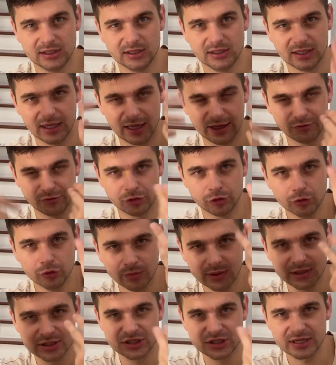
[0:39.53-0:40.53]
And too
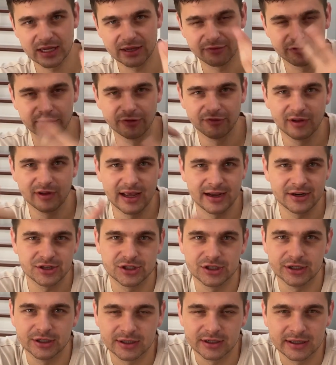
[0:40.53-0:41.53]
much
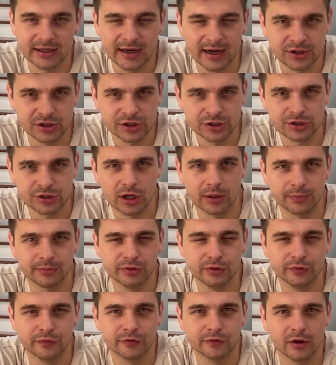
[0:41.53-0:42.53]
self-reflection can actually stop
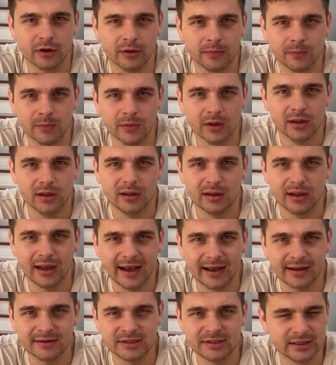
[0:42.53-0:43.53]
you from
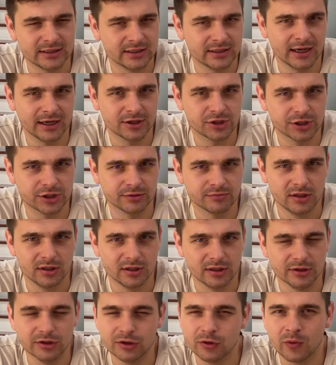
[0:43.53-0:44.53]
taking action.
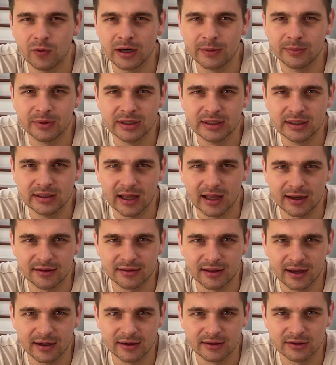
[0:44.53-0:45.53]
You don't want to be like
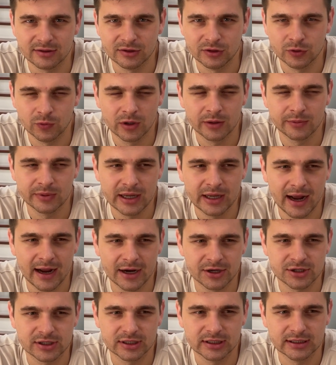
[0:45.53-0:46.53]
that. You want to be
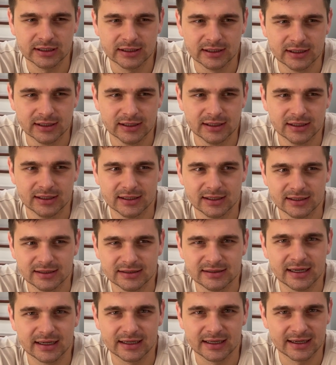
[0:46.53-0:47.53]
actually
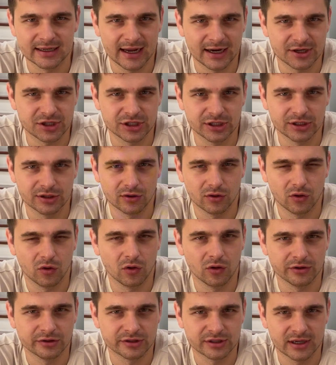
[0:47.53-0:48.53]
taking action
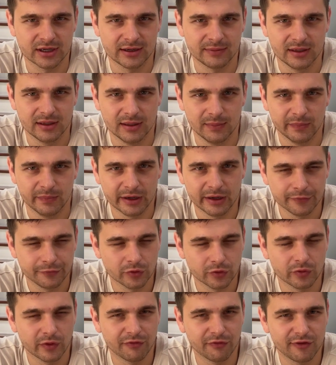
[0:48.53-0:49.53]
all the time. But if
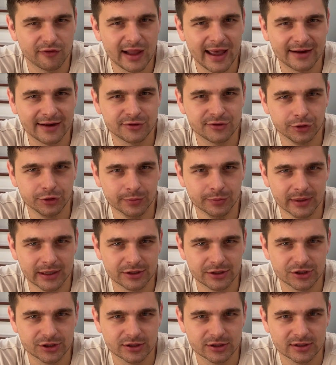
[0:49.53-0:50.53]
you reflect too
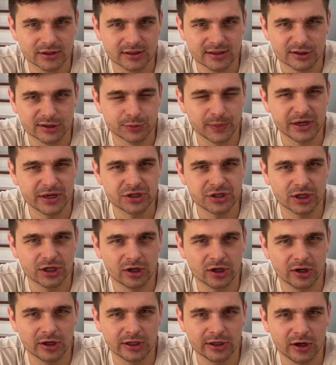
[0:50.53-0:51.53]
much, especially
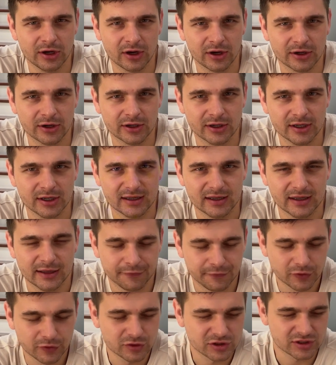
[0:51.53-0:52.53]
early on,
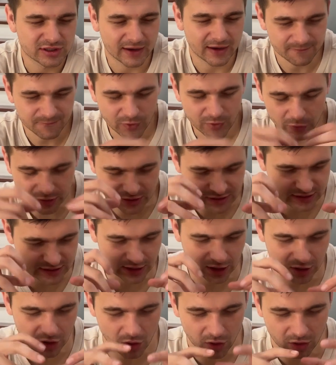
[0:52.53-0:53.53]
if you start
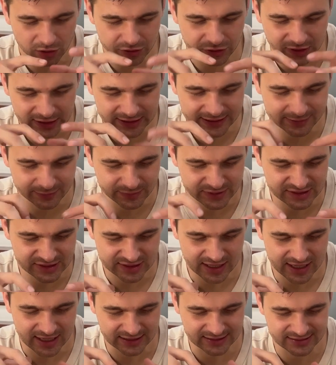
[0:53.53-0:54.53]
focusing on all your little
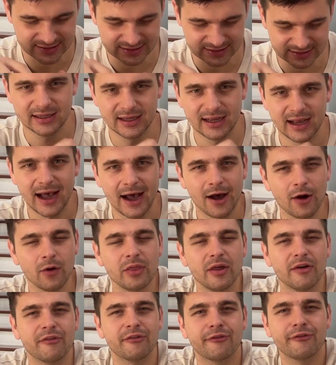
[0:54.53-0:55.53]
mistakes, how
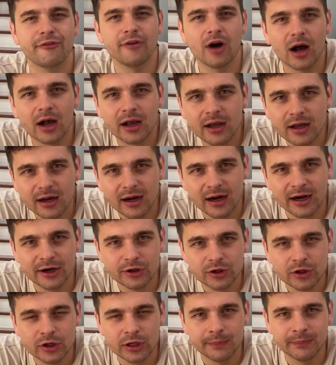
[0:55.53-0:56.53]
the fuck are
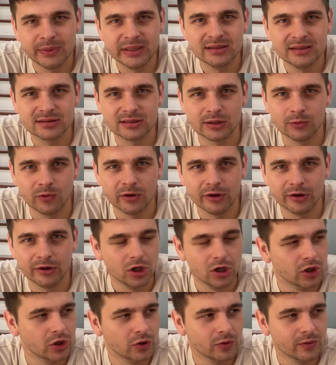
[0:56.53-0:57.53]
you going to beat someone
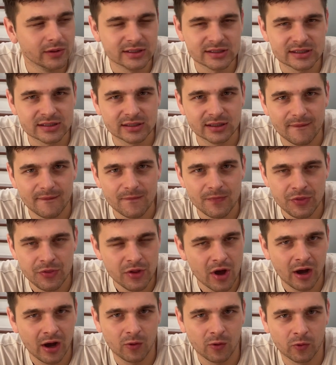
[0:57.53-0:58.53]
who is
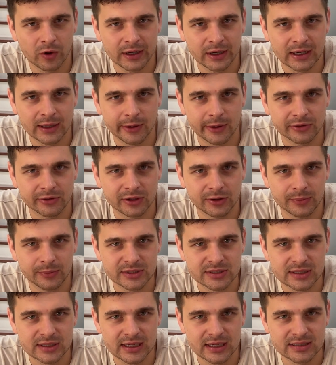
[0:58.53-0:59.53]
not worrying about their
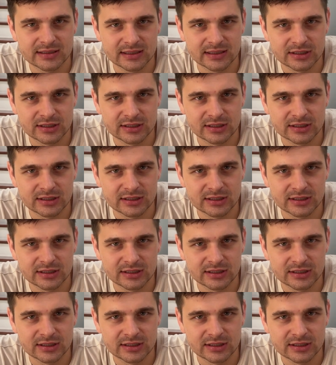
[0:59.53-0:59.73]
mistakes and is